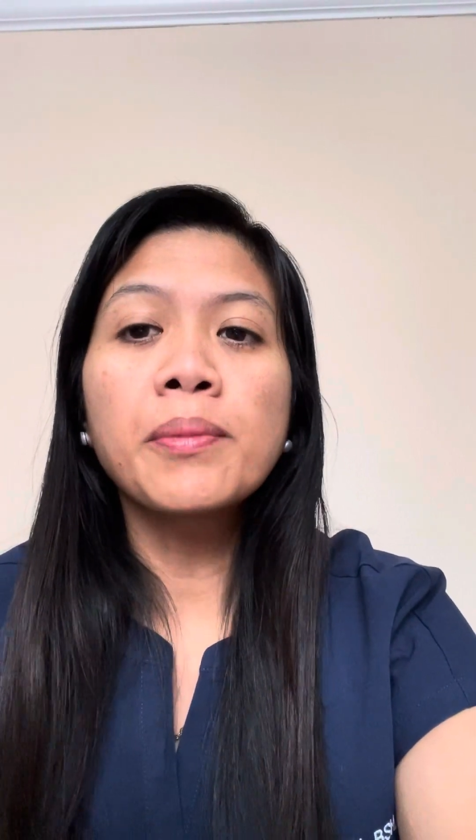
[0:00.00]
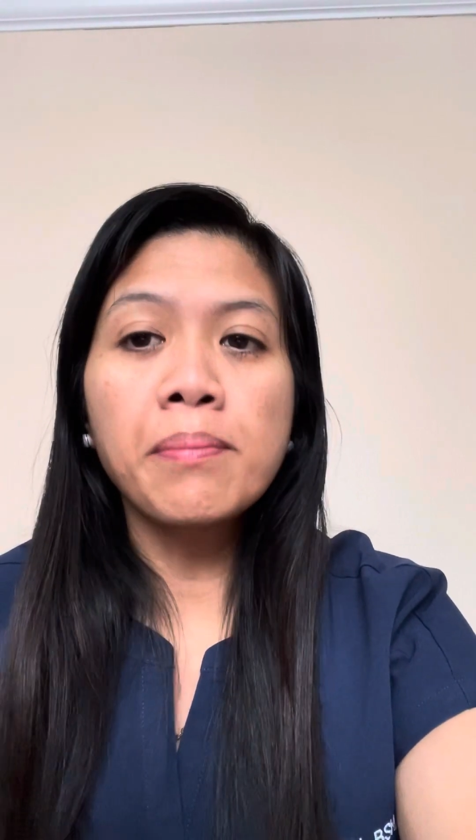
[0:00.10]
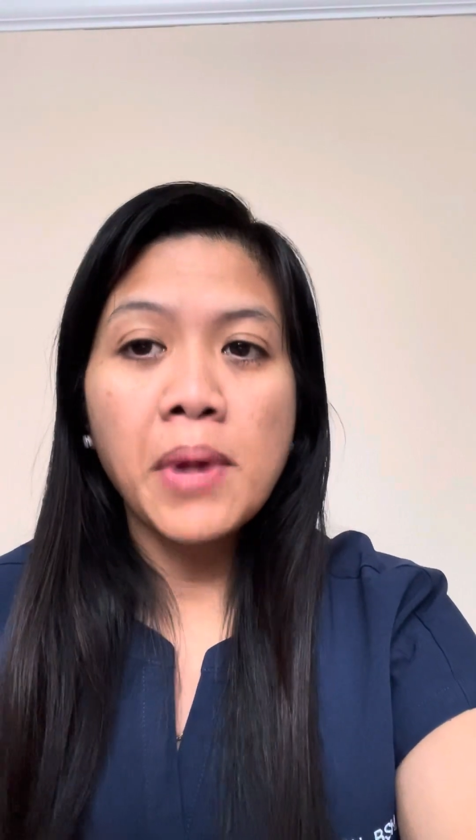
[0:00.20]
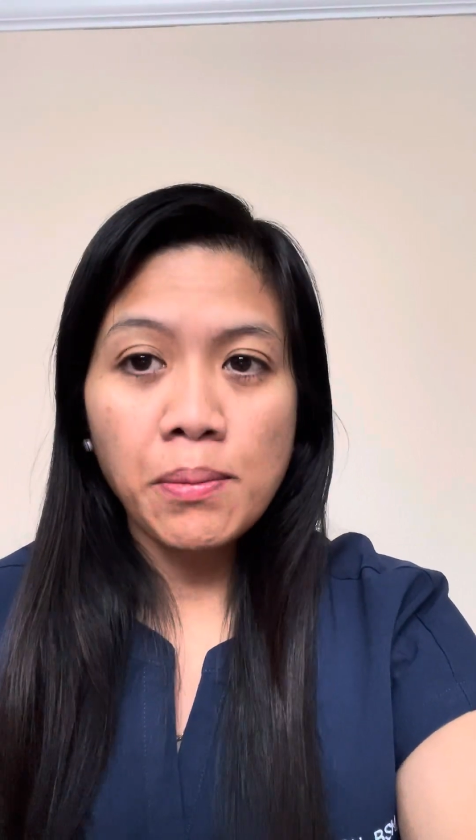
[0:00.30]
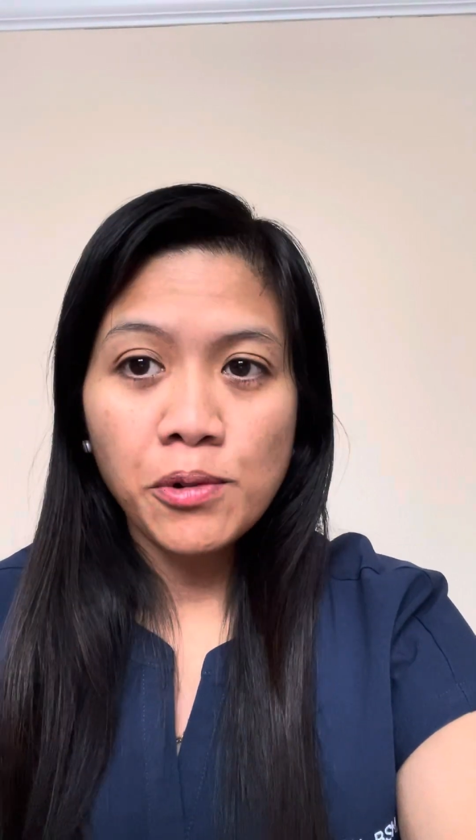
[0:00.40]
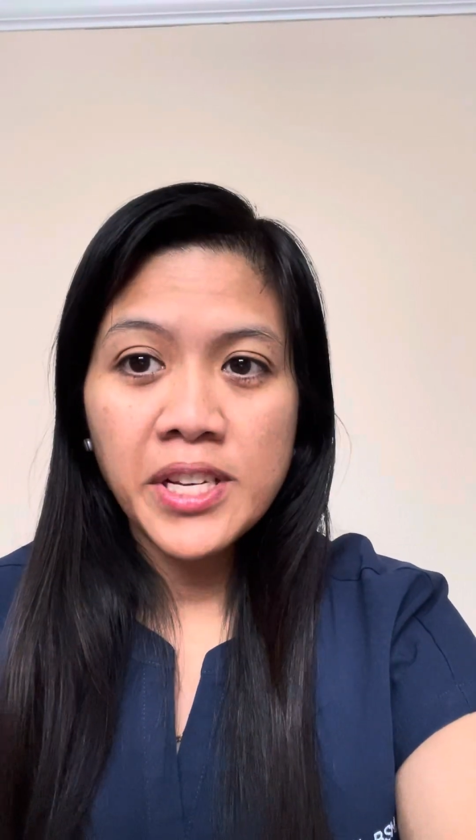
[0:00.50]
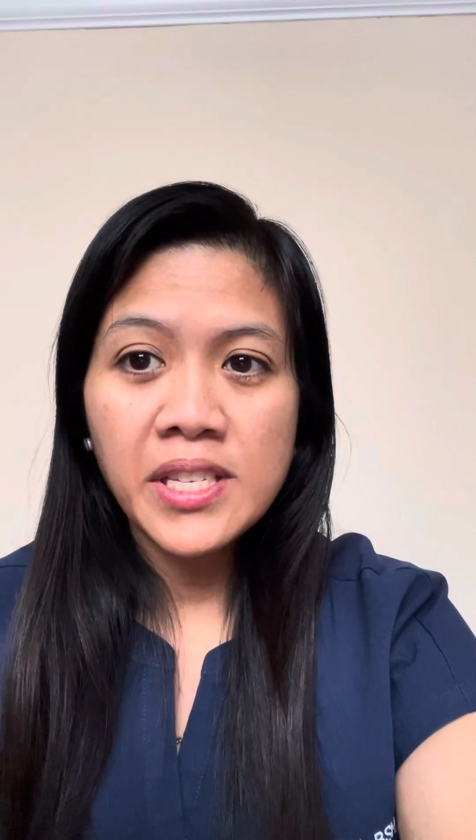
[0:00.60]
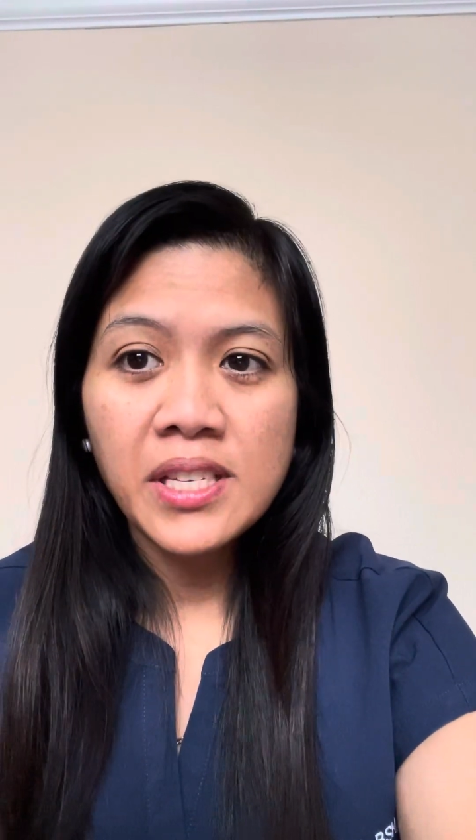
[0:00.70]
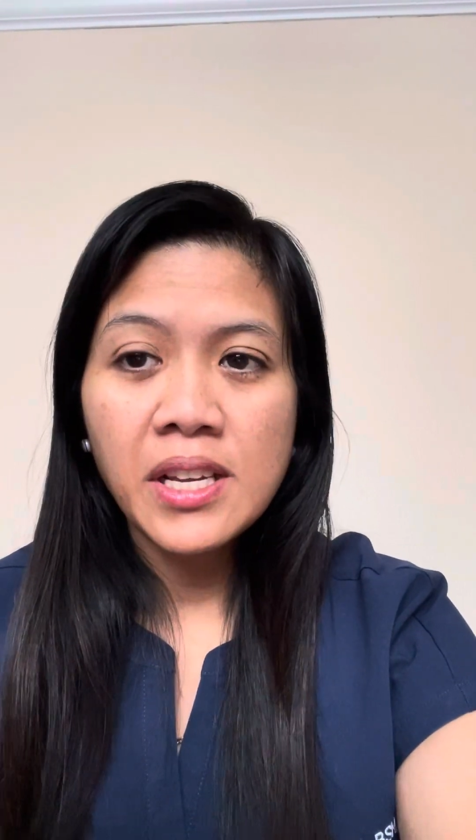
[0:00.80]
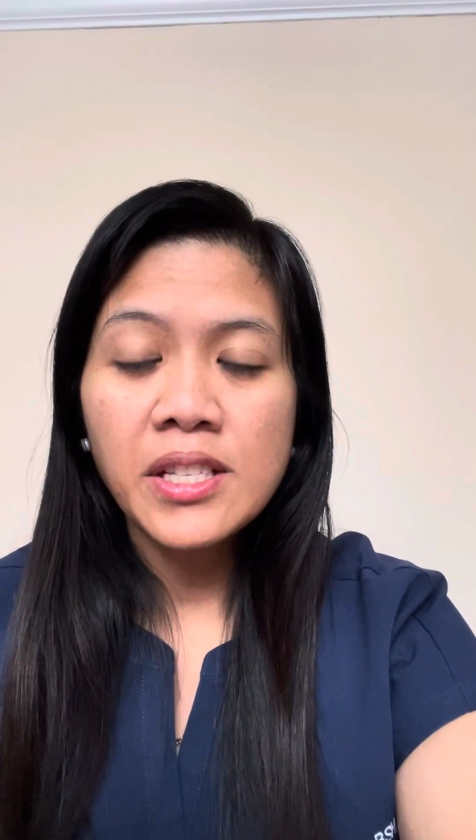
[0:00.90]

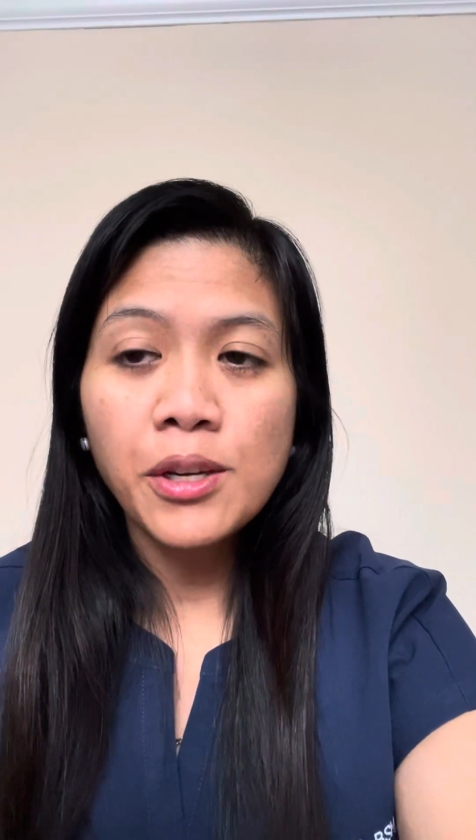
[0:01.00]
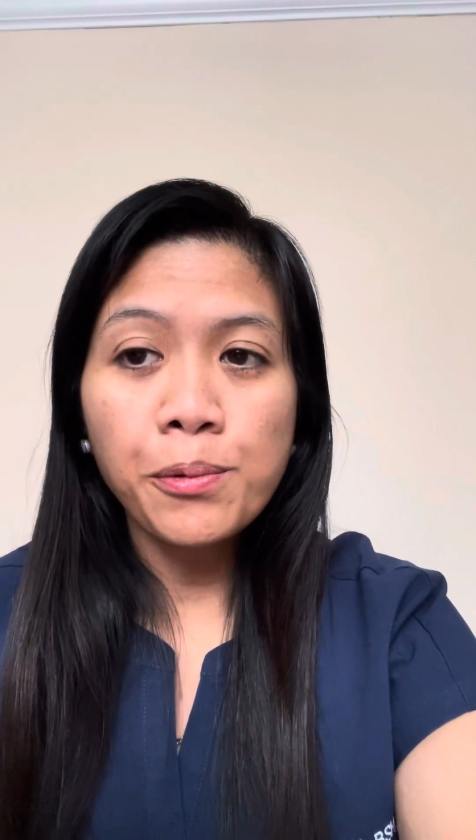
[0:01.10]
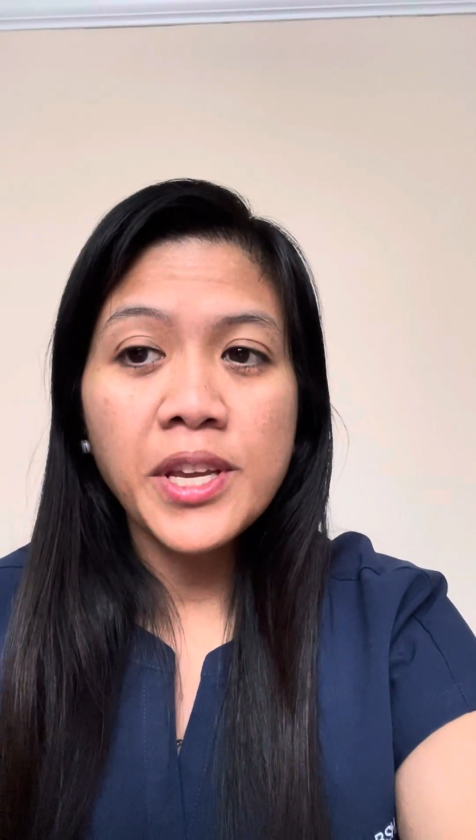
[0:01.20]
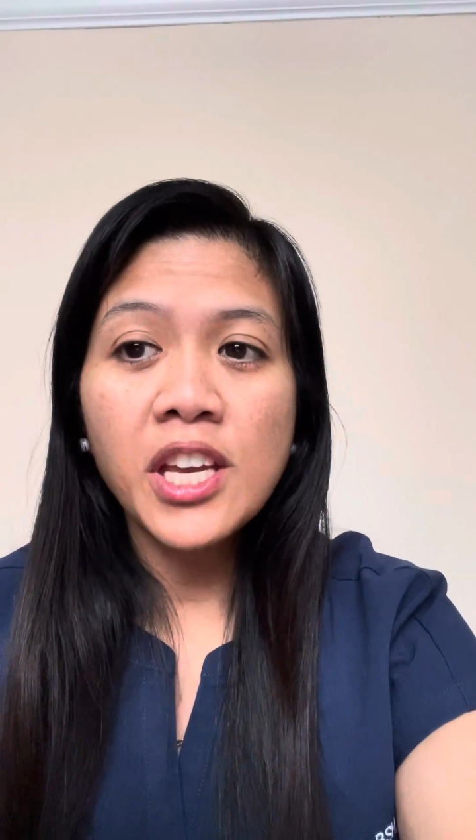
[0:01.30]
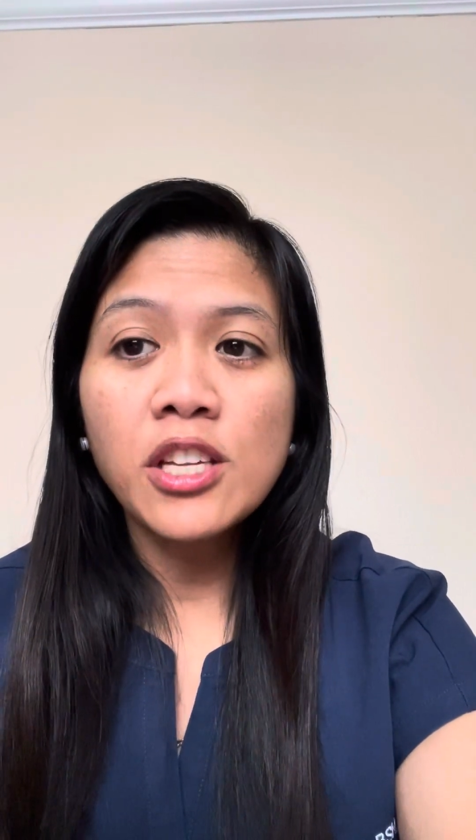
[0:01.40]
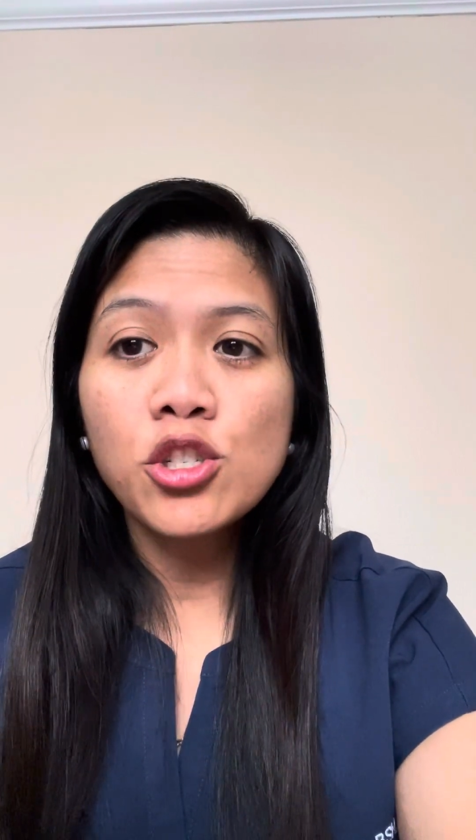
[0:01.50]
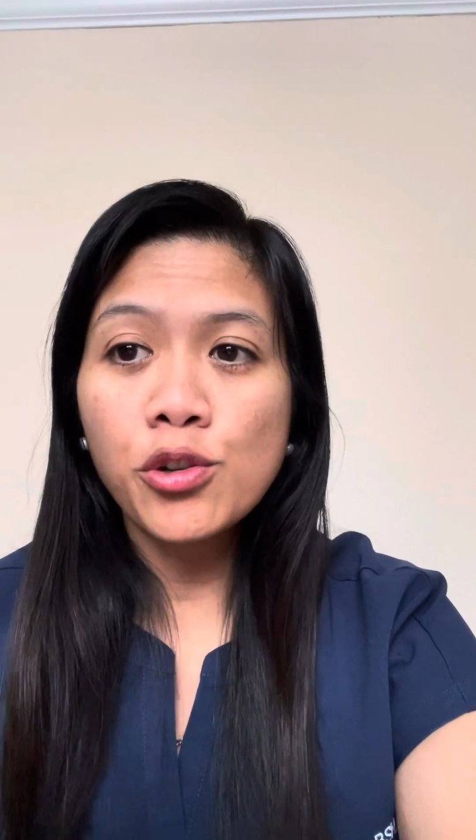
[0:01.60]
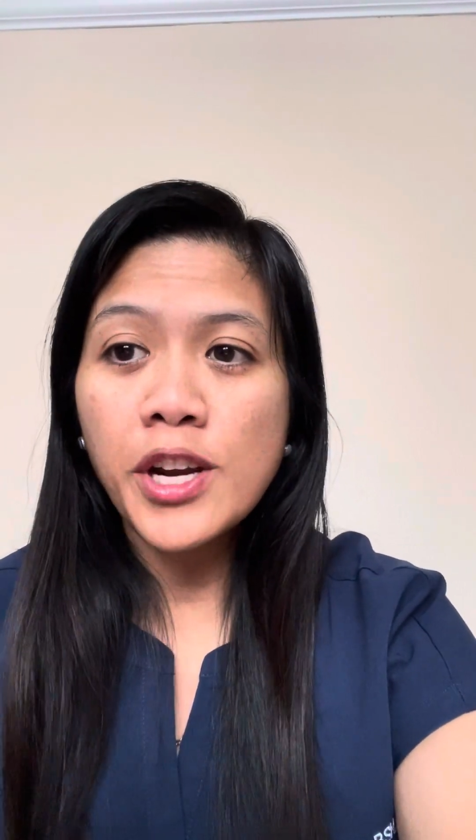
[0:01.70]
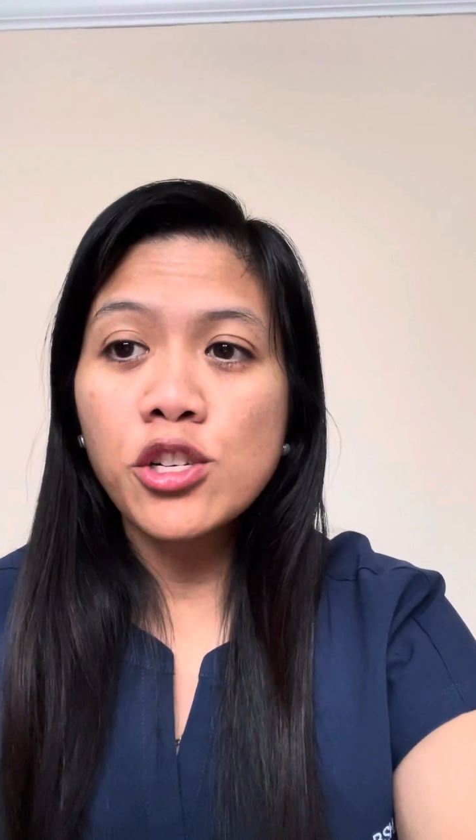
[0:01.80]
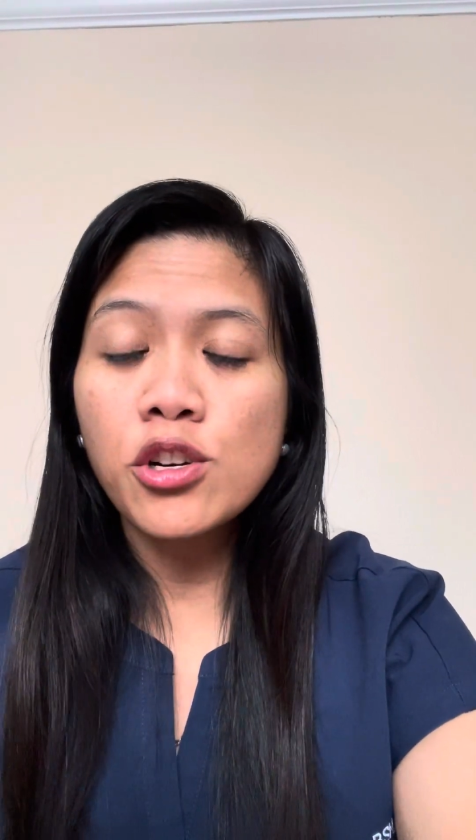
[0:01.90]
memories that we can
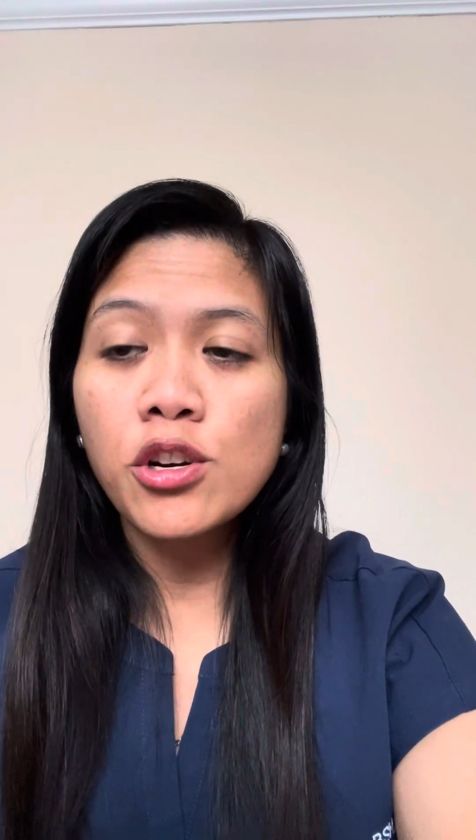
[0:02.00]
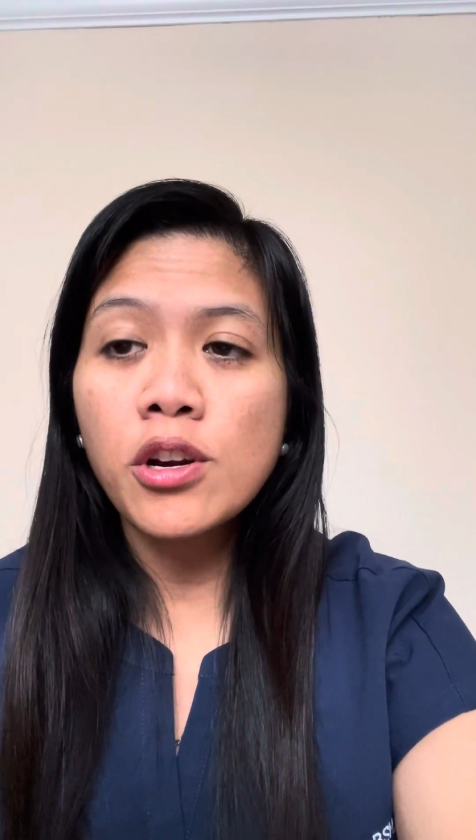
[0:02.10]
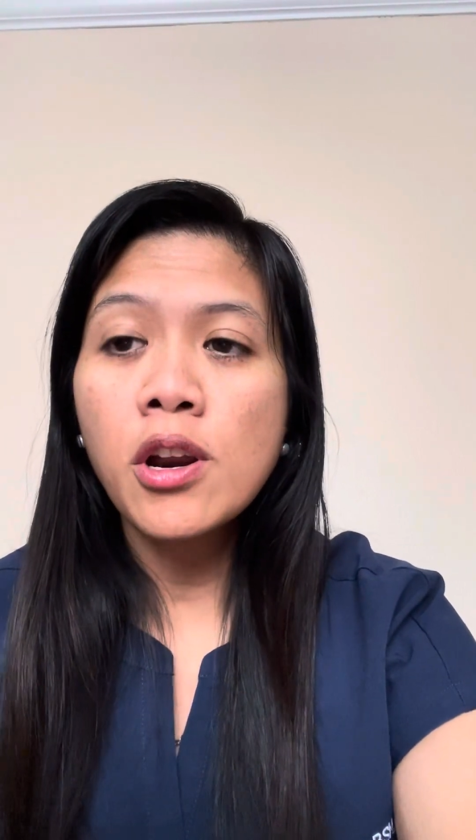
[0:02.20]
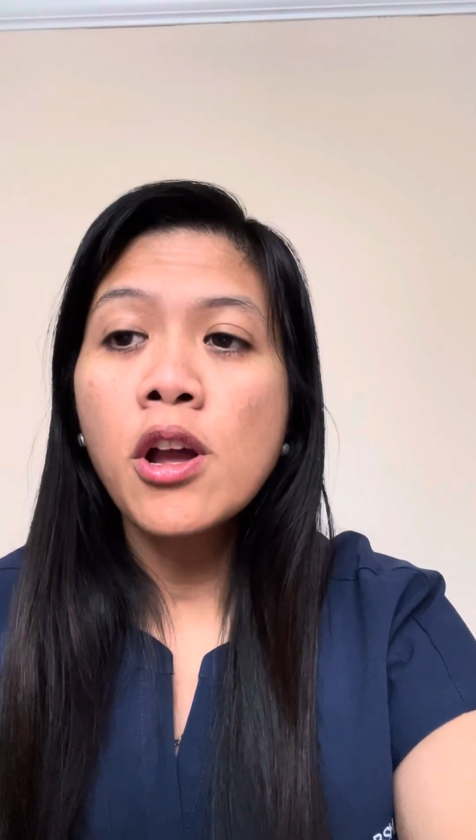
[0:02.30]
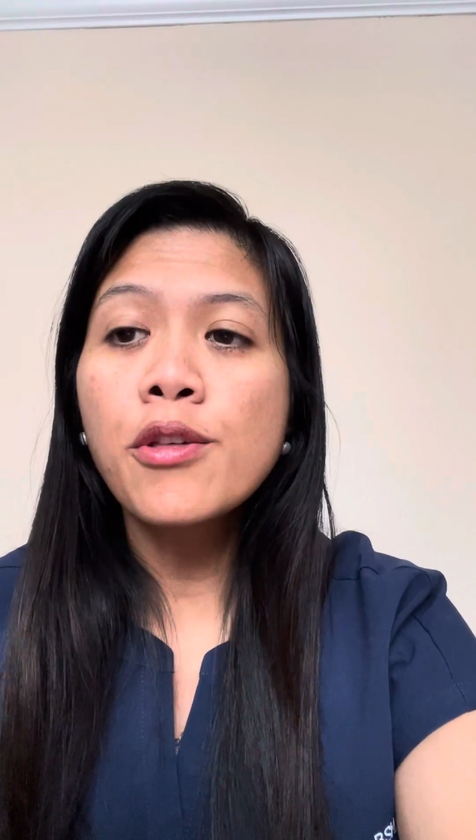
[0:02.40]
treasure